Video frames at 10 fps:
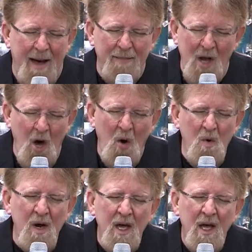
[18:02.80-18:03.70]
No.
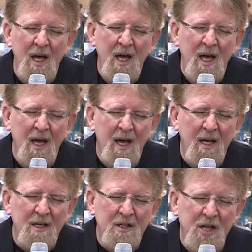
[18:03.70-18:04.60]

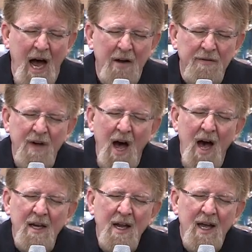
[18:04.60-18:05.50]
Child of God,
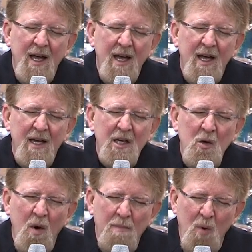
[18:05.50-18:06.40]
you are
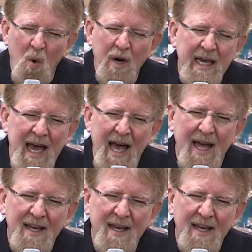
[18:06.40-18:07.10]
born again.